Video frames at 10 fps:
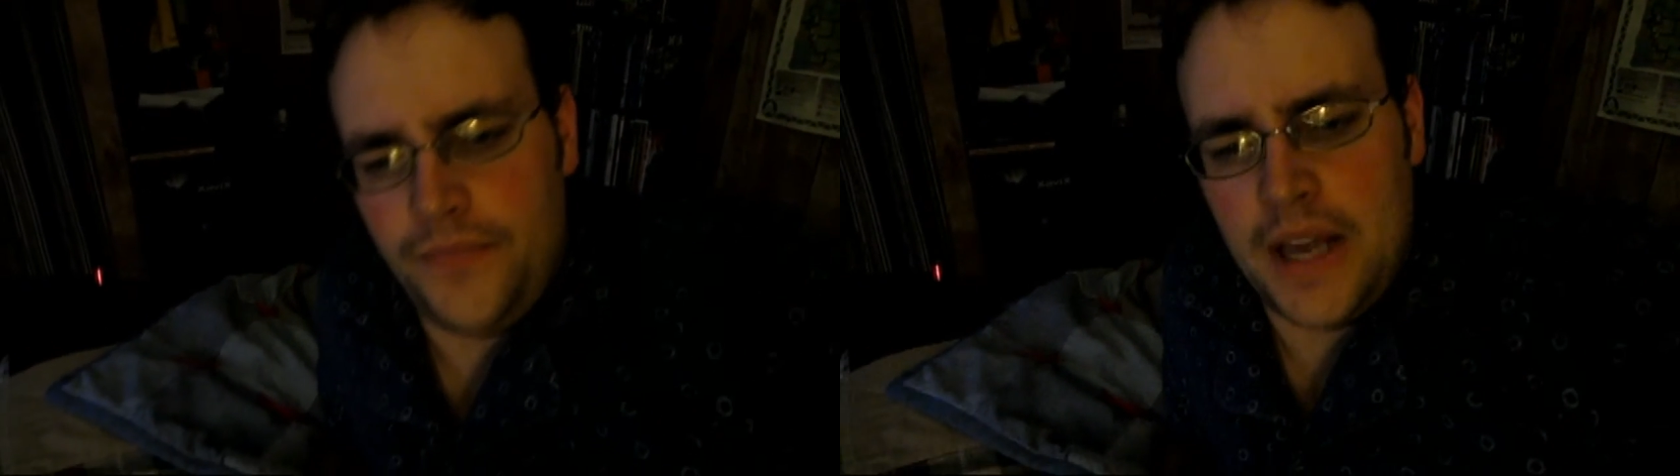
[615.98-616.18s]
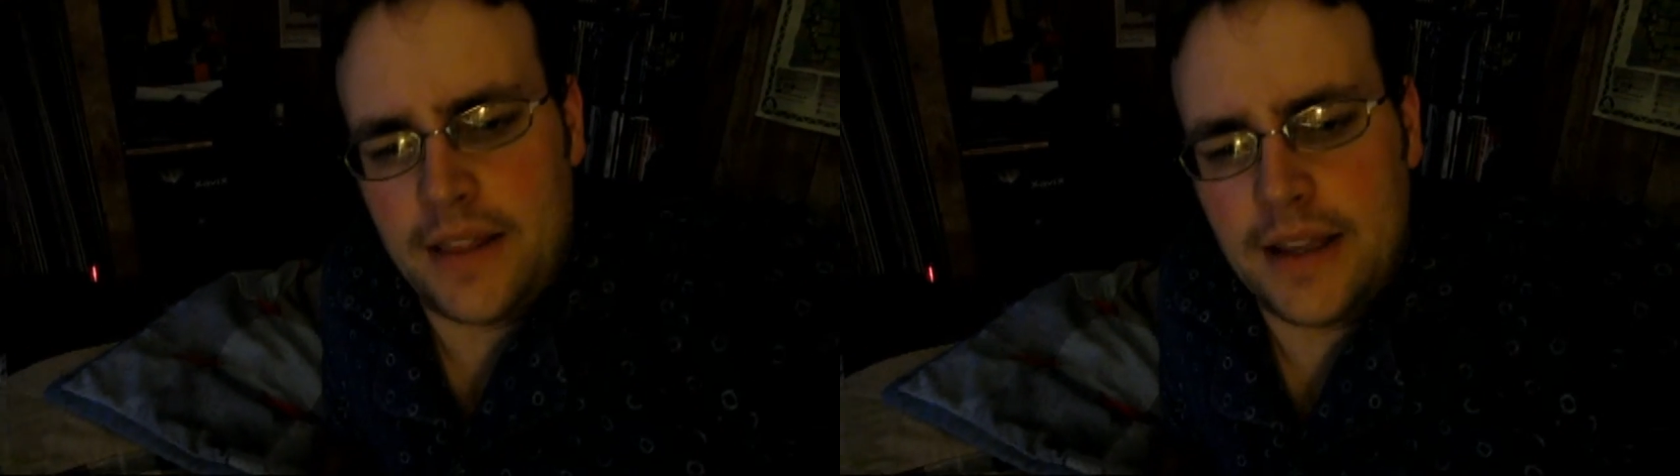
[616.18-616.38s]

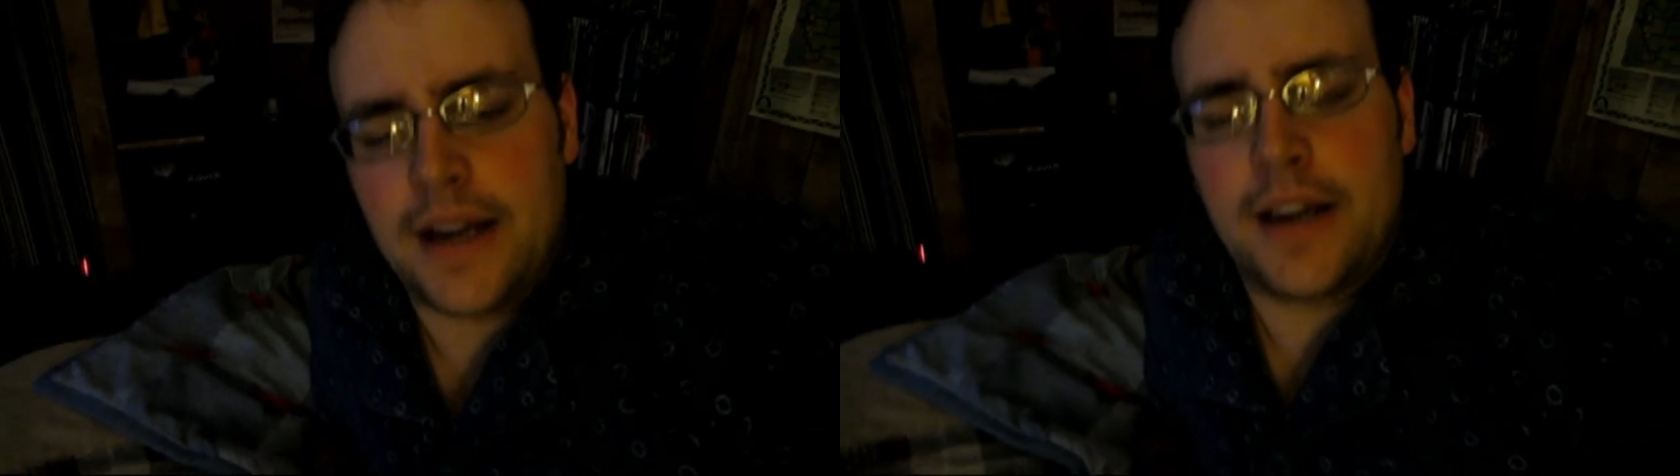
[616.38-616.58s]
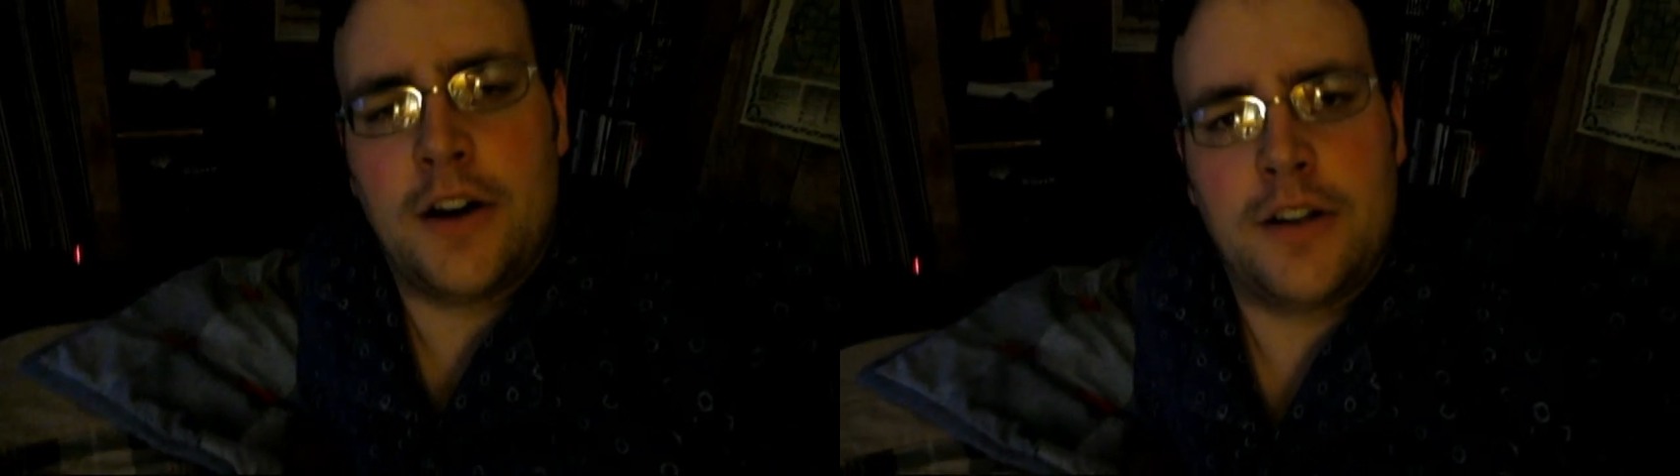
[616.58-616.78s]
I think I
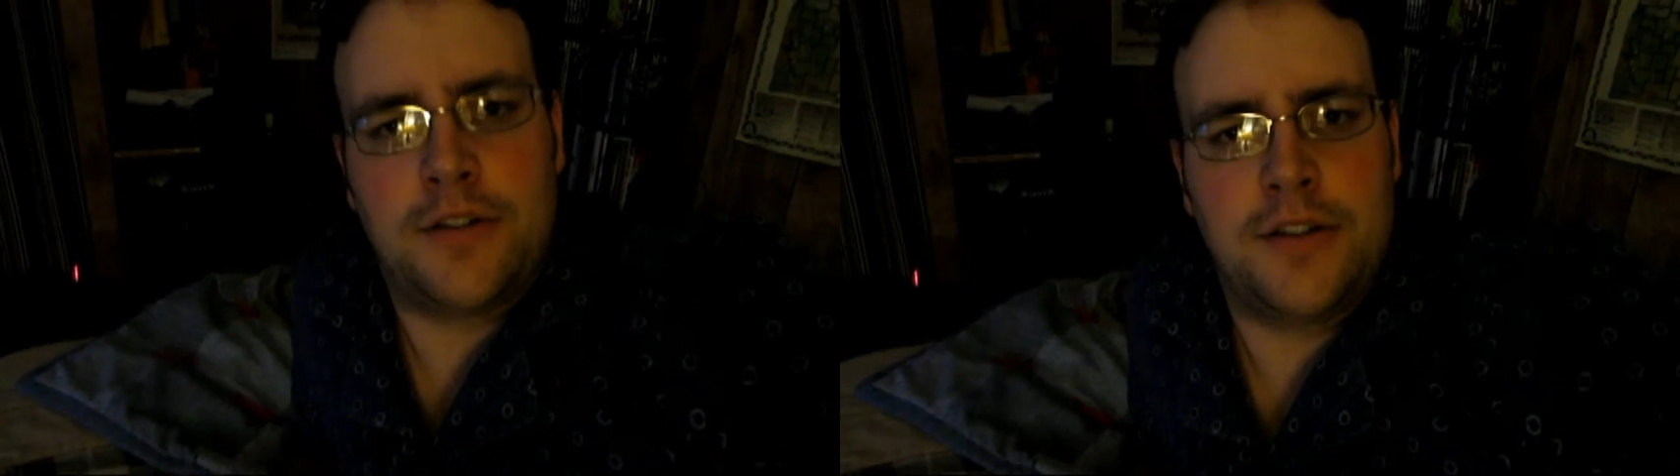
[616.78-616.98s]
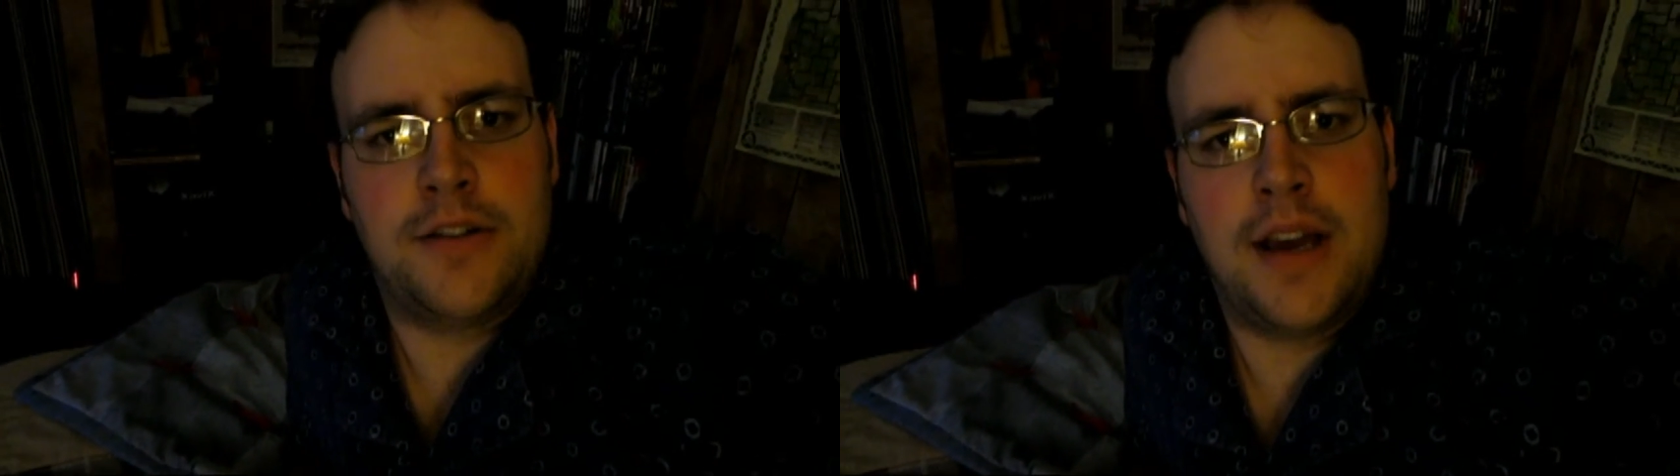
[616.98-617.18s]
can
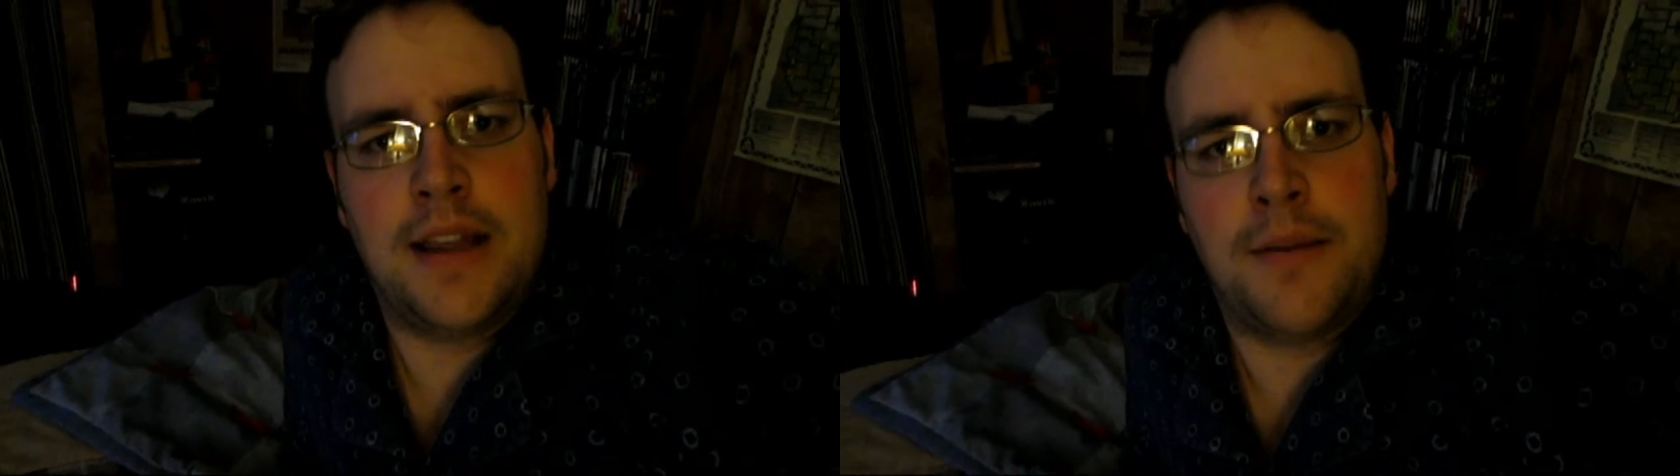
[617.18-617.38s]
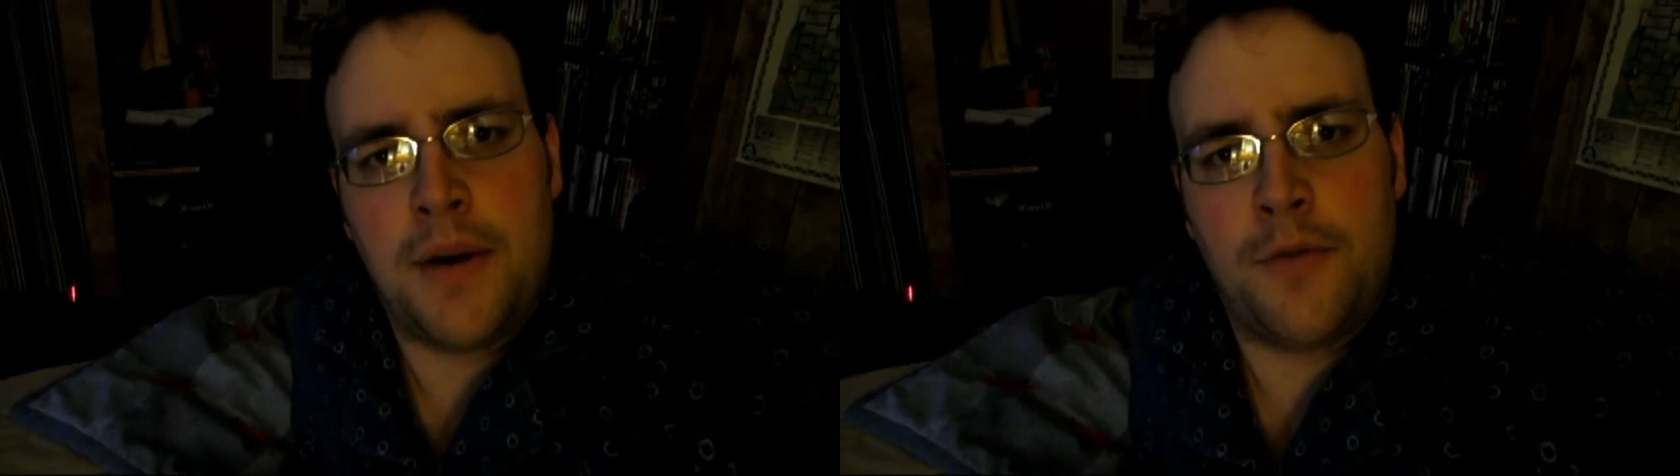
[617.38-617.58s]
honestly say
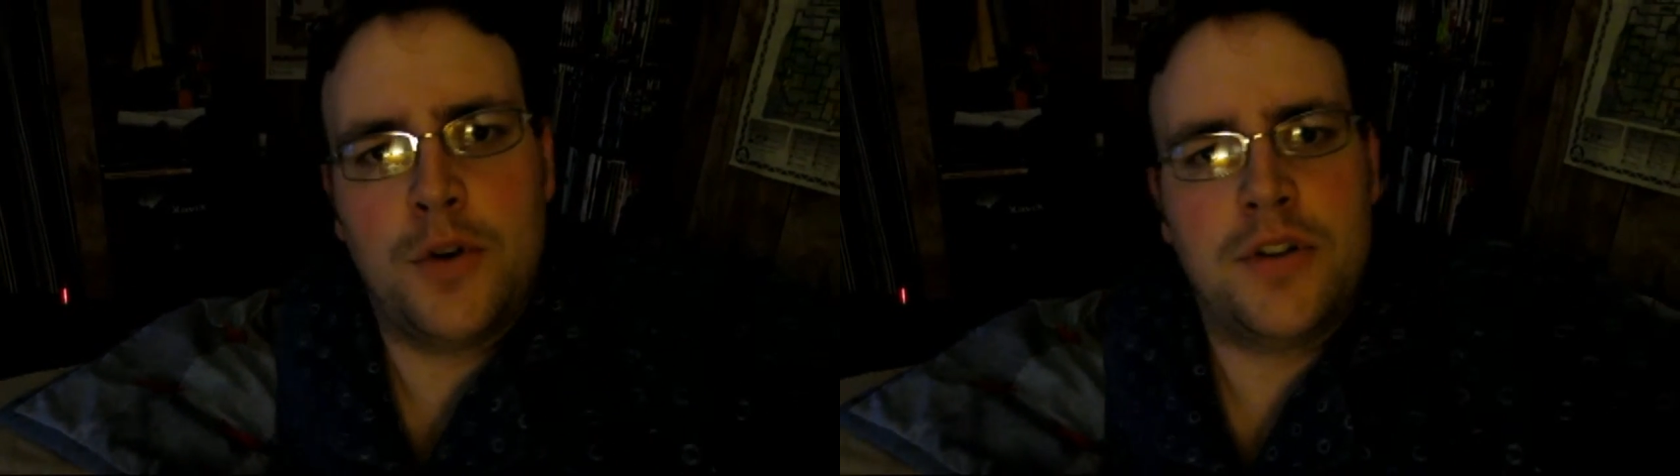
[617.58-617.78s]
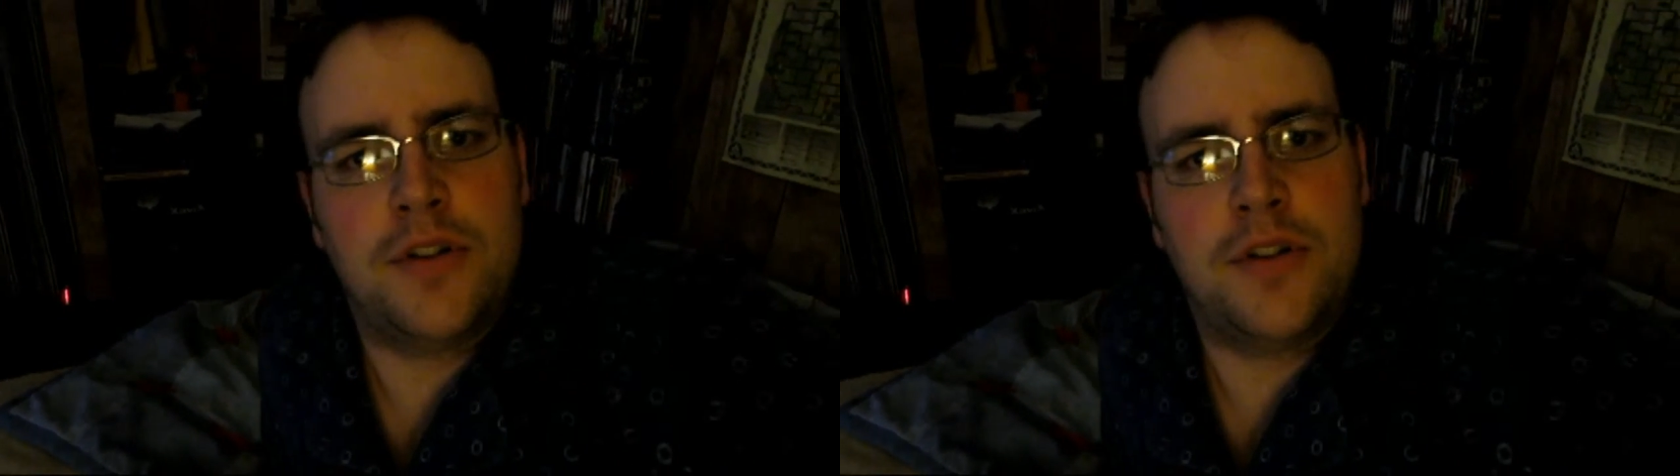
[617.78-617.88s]
that my voice